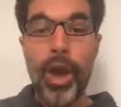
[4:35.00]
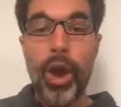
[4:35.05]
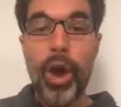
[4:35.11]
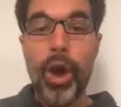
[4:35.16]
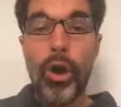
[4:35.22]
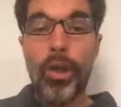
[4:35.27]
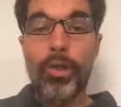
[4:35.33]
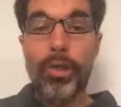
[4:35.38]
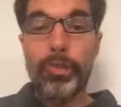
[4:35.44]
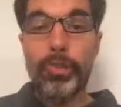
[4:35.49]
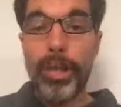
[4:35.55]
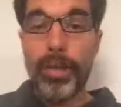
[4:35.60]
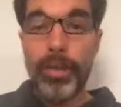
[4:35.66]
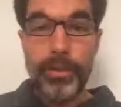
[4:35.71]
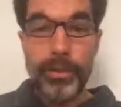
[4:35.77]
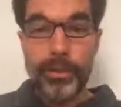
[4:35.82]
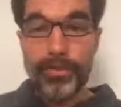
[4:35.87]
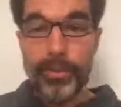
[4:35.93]
all the
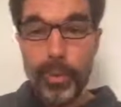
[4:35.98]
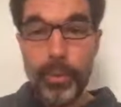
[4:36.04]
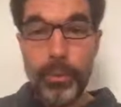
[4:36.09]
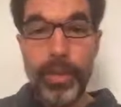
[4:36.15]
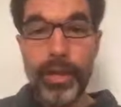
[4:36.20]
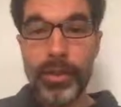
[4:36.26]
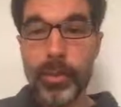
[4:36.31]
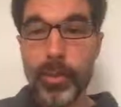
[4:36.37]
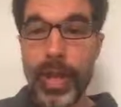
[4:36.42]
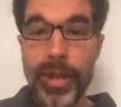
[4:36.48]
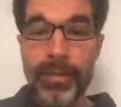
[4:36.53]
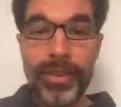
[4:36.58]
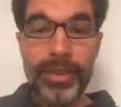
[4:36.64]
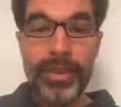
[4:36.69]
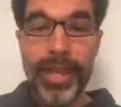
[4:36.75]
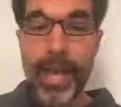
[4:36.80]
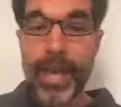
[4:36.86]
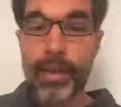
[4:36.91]
pins full width, we have
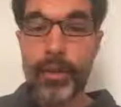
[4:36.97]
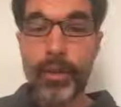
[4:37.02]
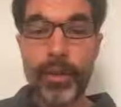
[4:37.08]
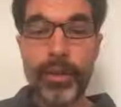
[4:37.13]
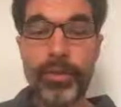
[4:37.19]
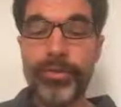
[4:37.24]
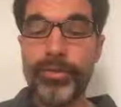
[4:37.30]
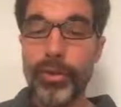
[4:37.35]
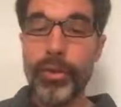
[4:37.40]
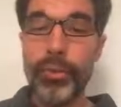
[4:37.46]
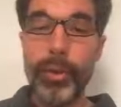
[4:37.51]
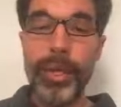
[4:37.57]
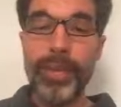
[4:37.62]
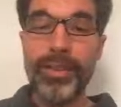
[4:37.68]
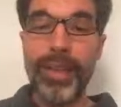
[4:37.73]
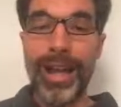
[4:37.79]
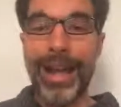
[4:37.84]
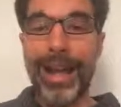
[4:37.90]
these categories full
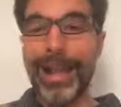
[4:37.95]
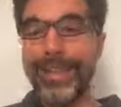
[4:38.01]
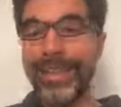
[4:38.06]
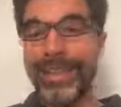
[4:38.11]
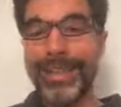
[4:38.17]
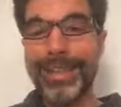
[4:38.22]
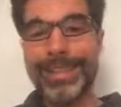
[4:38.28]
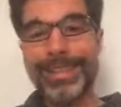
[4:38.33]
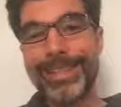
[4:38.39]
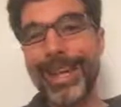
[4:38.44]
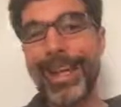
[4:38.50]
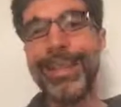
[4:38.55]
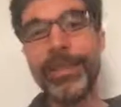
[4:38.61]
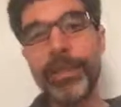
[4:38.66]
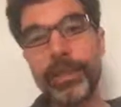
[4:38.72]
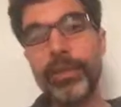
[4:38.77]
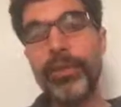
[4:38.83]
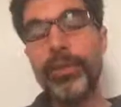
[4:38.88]
width, I think it
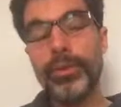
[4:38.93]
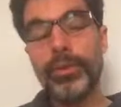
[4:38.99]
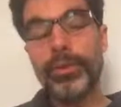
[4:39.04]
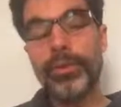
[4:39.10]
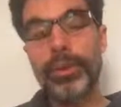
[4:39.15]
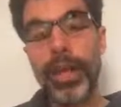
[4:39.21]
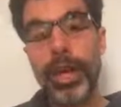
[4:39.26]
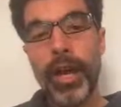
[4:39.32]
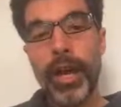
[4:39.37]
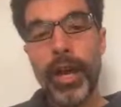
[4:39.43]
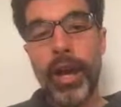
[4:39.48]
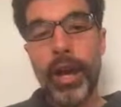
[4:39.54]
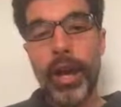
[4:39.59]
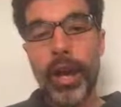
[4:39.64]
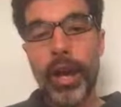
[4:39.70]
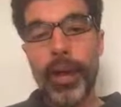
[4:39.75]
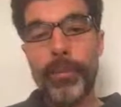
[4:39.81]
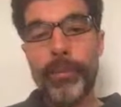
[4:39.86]
dilutes
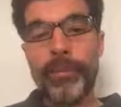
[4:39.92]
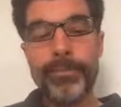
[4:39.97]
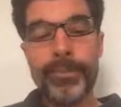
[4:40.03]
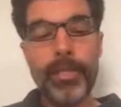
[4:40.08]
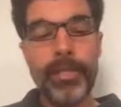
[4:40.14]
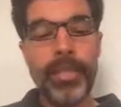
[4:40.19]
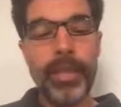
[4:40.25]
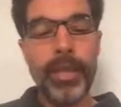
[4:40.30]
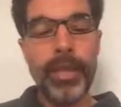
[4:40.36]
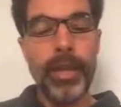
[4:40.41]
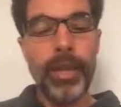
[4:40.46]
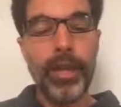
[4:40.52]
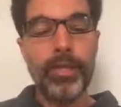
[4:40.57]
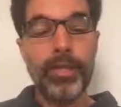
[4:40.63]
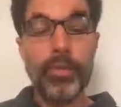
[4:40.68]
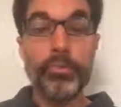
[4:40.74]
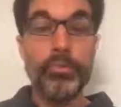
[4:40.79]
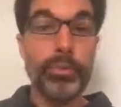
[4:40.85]

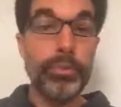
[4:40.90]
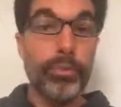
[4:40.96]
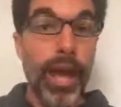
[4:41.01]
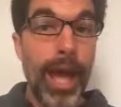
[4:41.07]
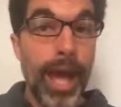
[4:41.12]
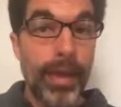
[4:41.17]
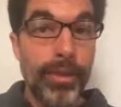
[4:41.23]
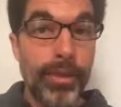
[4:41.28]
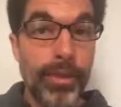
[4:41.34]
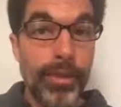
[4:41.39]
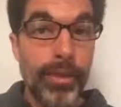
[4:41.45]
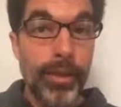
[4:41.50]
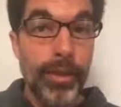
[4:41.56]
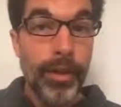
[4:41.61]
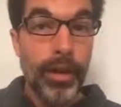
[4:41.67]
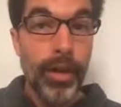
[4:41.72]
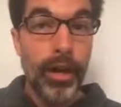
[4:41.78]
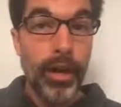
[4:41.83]
the breadth
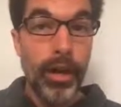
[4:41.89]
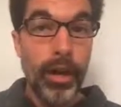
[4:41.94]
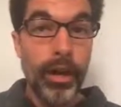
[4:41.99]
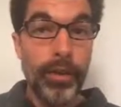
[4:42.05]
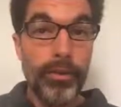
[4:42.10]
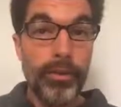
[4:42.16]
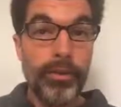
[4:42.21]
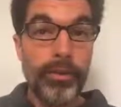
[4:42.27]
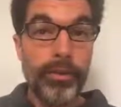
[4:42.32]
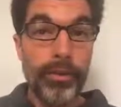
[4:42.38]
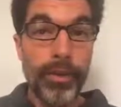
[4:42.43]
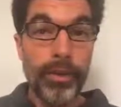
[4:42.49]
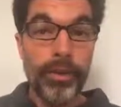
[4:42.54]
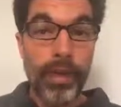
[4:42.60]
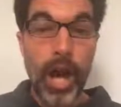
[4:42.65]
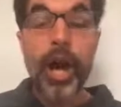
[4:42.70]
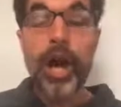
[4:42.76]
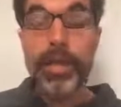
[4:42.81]

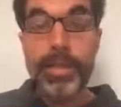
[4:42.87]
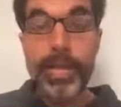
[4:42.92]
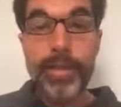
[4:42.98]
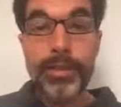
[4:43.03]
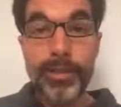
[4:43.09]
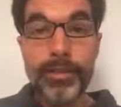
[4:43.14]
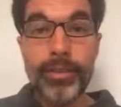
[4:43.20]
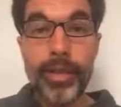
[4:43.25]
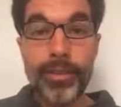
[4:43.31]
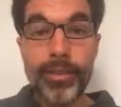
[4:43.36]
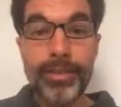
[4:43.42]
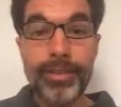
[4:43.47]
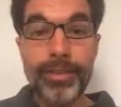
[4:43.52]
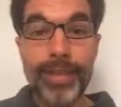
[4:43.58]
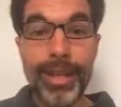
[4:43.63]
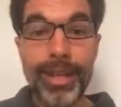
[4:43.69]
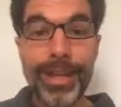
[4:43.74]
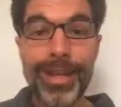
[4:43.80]
of content that's on this
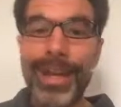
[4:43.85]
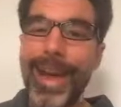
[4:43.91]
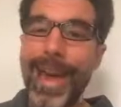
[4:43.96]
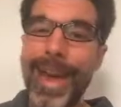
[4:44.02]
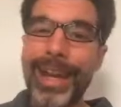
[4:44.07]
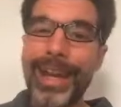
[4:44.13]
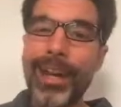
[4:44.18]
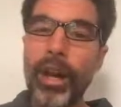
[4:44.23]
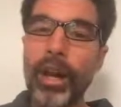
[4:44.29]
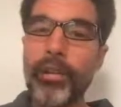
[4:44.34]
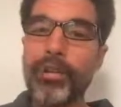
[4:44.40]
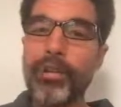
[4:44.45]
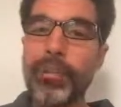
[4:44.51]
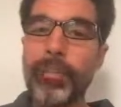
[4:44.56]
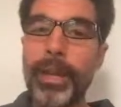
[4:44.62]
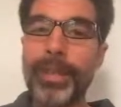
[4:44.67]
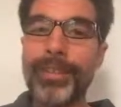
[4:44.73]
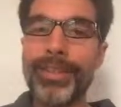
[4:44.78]
site, and it also
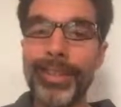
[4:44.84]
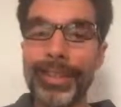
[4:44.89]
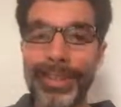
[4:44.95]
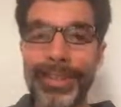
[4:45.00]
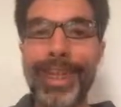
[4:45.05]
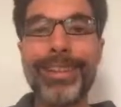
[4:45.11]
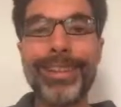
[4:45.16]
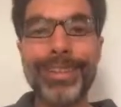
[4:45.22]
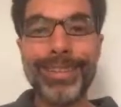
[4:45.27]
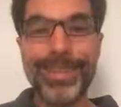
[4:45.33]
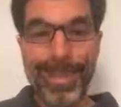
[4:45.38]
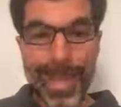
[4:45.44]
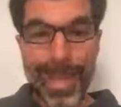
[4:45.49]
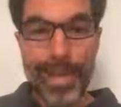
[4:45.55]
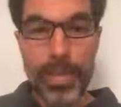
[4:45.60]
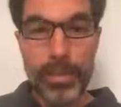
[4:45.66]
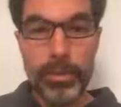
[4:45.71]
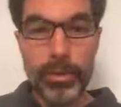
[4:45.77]
makes it less
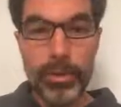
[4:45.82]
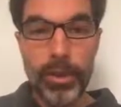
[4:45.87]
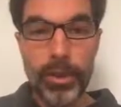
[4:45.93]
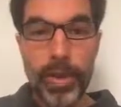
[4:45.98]
scannable